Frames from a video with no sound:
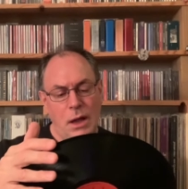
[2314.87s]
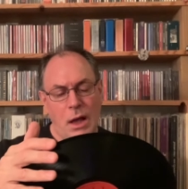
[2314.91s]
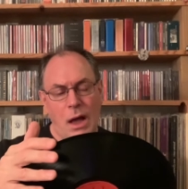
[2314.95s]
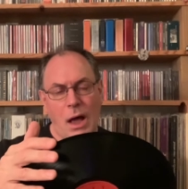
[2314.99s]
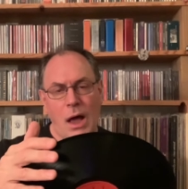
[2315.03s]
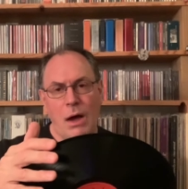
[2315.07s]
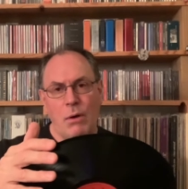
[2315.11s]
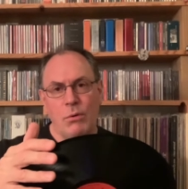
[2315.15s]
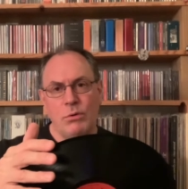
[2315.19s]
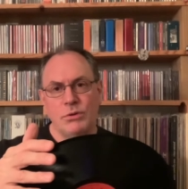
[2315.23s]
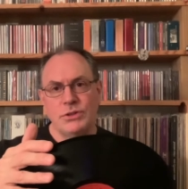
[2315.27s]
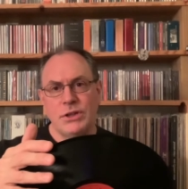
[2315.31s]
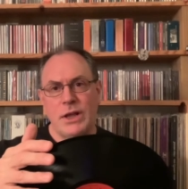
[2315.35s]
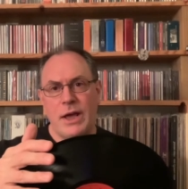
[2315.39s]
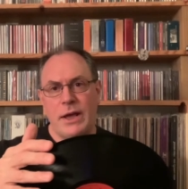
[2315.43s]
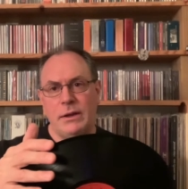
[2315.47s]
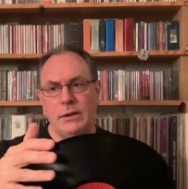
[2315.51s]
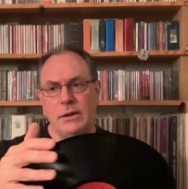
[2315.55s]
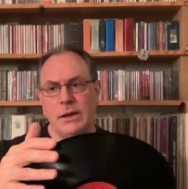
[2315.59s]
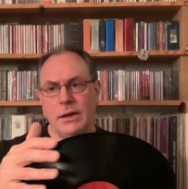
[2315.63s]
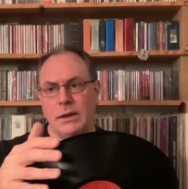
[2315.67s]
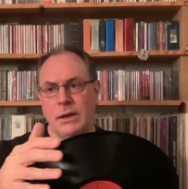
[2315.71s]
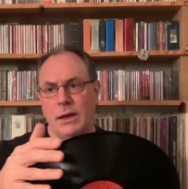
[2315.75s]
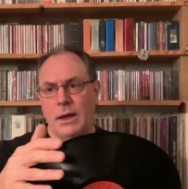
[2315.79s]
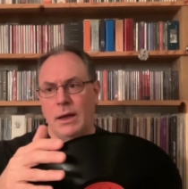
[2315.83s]
I was
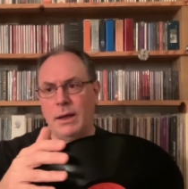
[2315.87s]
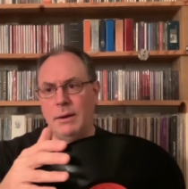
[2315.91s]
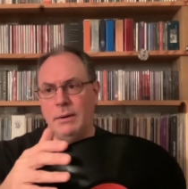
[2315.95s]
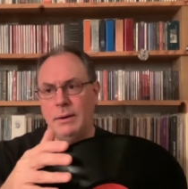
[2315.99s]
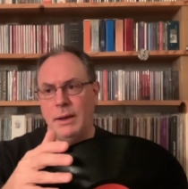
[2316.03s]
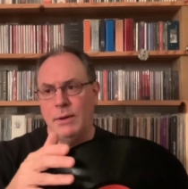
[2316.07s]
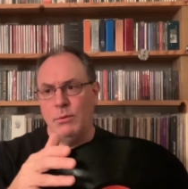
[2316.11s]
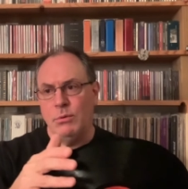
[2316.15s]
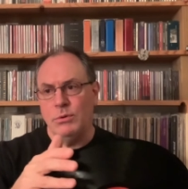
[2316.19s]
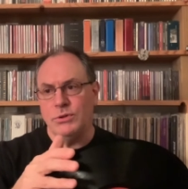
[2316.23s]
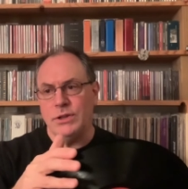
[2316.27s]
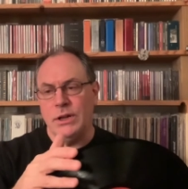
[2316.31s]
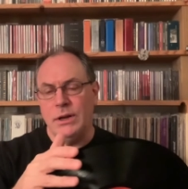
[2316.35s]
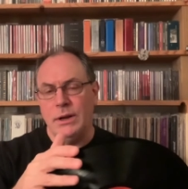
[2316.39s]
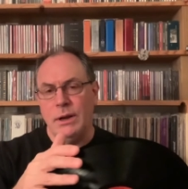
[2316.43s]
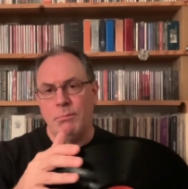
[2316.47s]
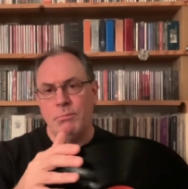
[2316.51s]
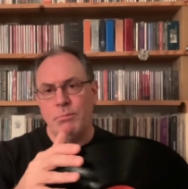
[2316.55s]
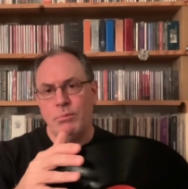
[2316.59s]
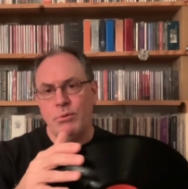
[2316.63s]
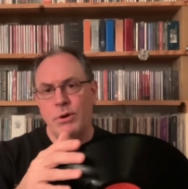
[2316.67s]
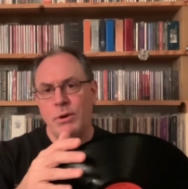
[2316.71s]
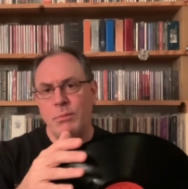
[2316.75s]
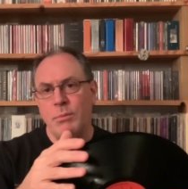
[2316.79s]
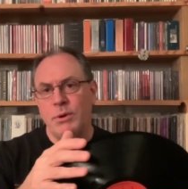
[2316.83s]
like it was
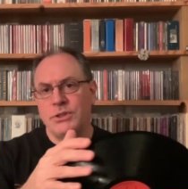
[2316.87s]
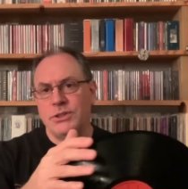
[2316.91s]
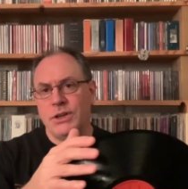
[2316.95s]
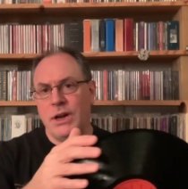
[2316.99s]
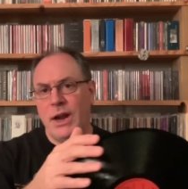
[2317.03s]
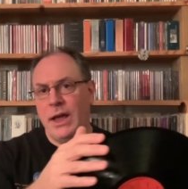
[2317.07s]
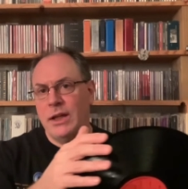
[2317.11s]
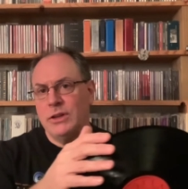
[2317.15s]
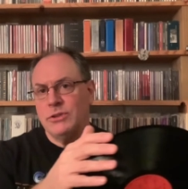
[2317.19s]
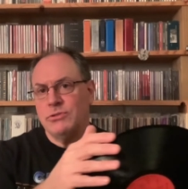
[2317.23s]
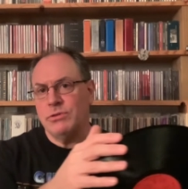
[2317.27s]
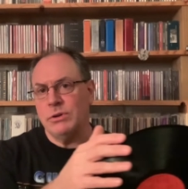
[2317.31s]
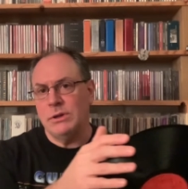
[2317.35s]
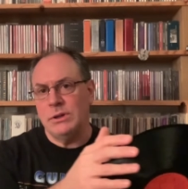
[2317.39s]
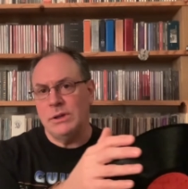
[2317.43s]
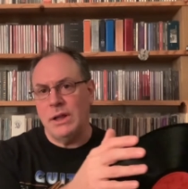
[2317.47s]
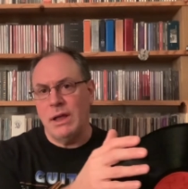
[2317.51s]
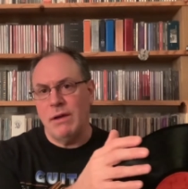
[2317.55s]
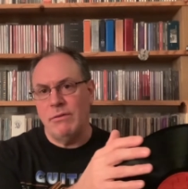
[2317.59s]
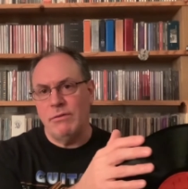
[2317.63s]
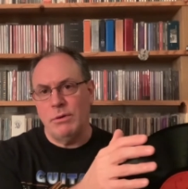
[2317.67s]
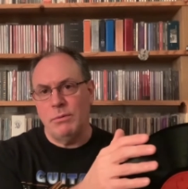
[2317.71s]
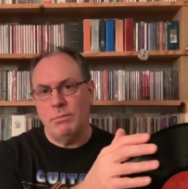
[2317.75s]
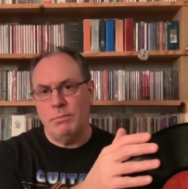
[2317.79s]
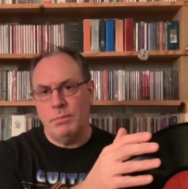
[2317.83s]
pretty much an
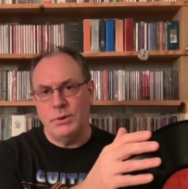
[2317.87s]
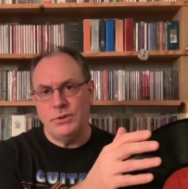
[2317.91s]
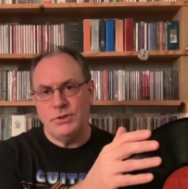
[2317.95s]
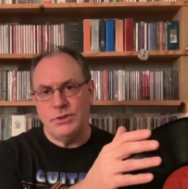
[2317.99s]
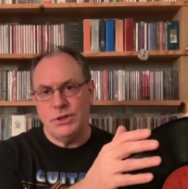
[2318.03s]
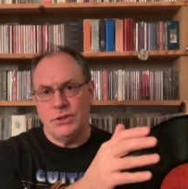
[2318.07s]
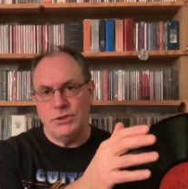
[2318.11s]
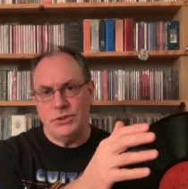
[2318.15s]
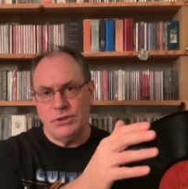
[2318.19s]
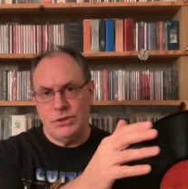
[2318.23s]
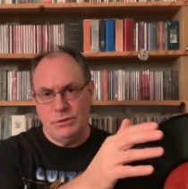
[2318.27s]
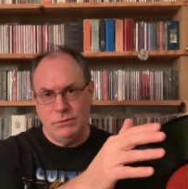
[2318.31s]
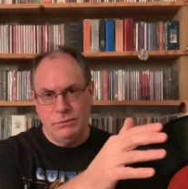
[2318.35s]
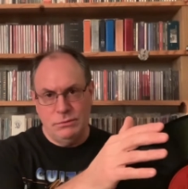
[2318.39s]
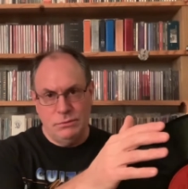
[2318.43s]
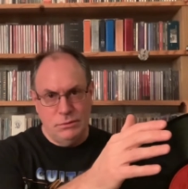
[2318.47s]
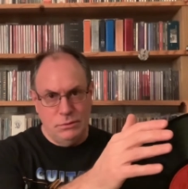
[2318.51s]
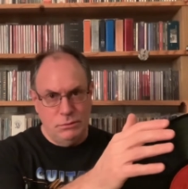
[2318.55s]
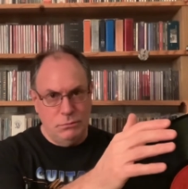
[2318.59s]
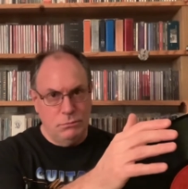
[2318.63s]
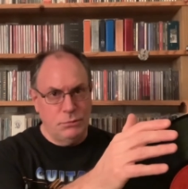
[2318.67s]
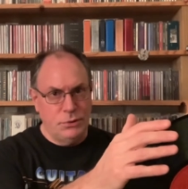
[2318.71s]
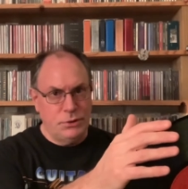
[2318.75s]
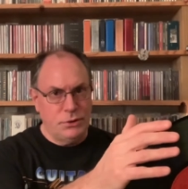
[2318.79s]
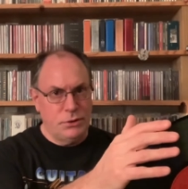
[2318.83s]
entry-level position
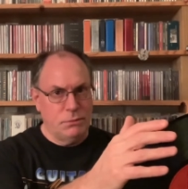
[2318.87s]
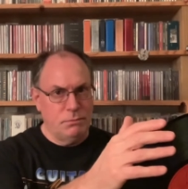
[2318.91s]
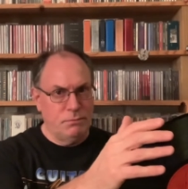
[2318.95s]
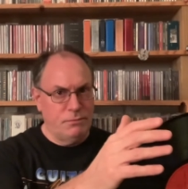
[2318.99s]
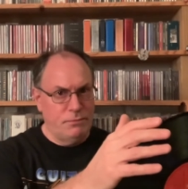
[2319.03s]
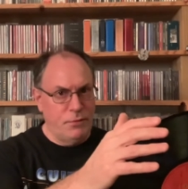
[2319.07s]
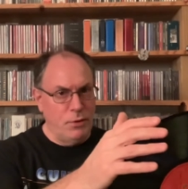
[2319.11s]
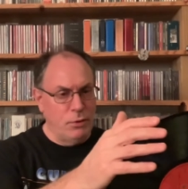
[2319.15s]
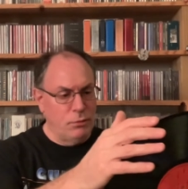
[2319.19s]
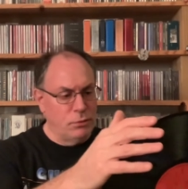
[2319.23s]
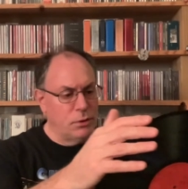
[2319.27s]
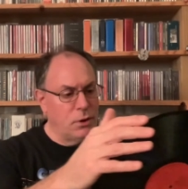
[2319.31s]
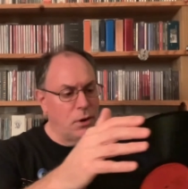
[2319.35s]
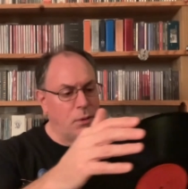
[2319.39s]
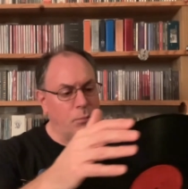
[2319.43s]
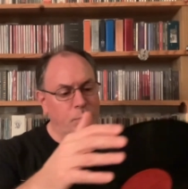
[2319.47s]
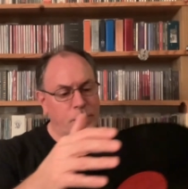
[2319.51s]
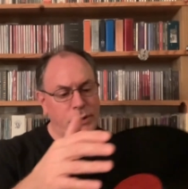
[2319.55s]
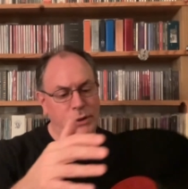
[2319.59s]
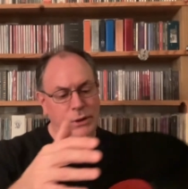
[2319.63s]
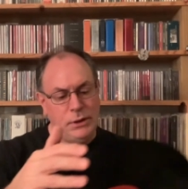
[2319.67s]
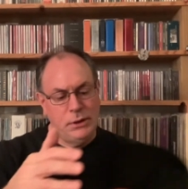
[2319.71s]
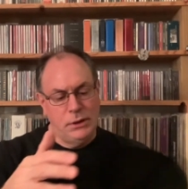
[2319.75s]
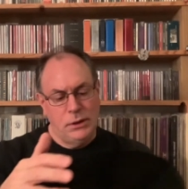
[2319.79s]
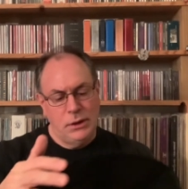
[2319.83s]
with the phone
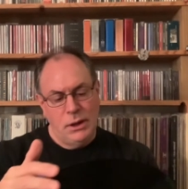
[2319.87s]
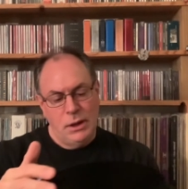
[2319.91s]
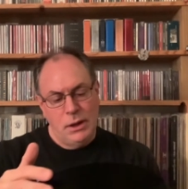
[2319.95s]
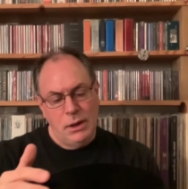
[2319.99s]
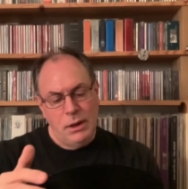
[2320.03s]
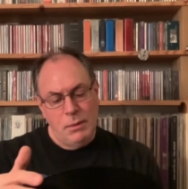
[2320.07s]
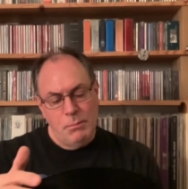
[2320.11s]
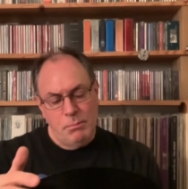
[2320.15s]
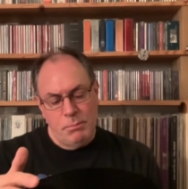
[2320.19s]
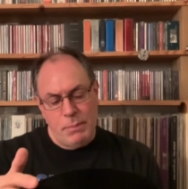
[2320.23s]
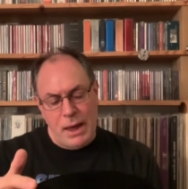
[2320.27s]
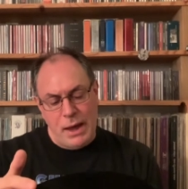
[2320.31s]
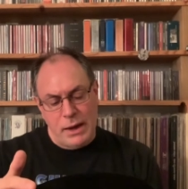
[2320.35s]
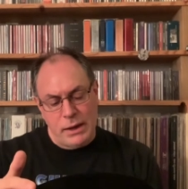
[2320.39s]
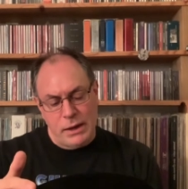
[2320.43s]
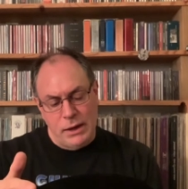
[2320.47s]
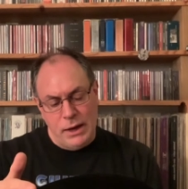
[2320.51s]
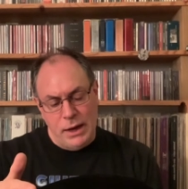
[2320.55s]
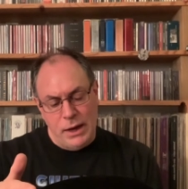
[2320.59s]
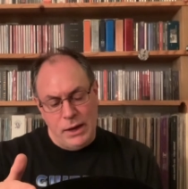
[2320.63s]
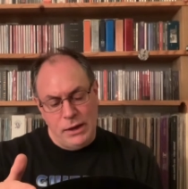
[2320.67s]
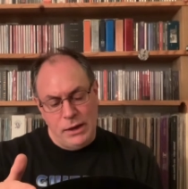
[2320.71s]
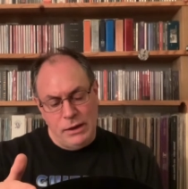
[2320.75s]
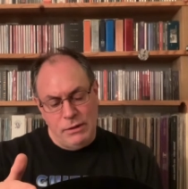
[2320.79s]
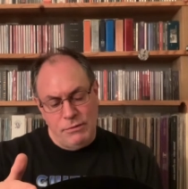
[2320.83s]
company back in
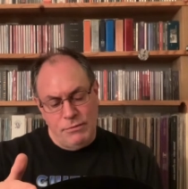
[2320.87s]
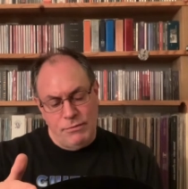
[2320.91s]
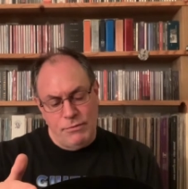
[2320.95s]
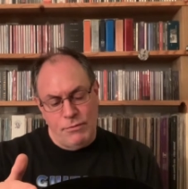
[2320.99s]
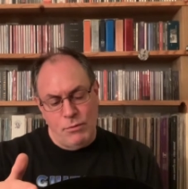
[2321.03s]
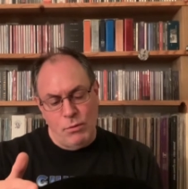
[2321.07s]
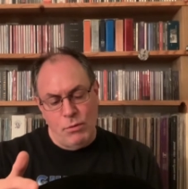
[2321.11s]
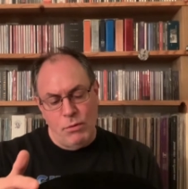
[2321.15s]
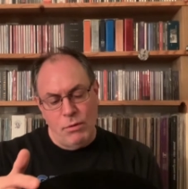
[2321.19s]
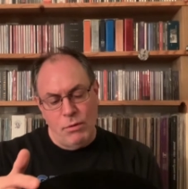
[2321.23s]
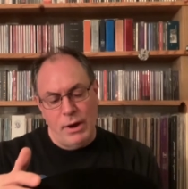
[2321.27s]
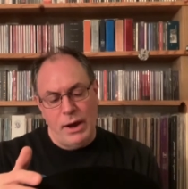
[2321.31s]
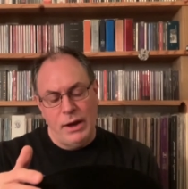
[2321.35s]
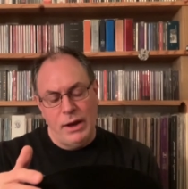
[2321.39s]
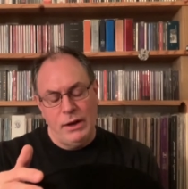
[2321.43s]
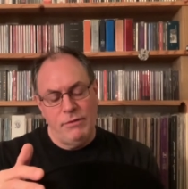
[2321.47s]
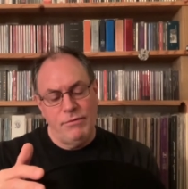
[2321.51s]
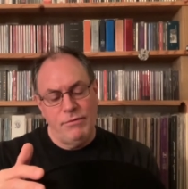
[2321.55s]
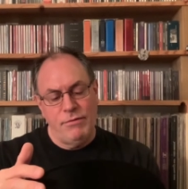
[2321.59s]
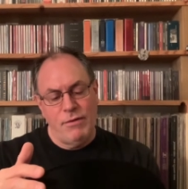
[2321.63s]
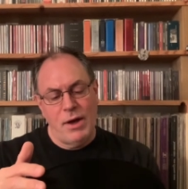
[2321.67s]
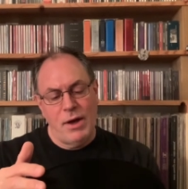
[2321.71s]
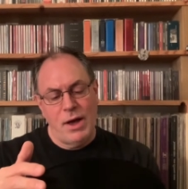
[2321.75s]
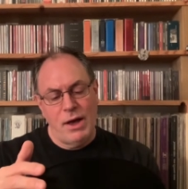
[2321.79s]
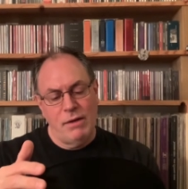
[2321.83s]
'84,
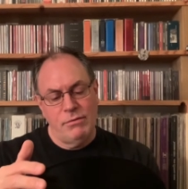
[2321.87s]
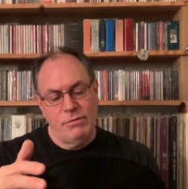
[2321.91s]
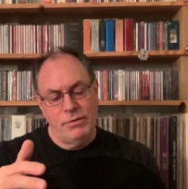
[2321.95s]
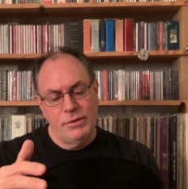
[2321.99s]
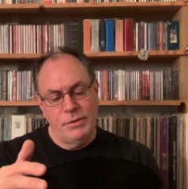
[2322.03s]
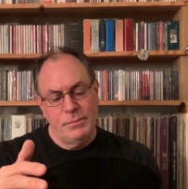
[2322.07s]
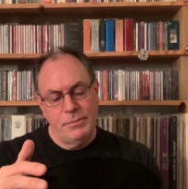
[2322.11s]
'85.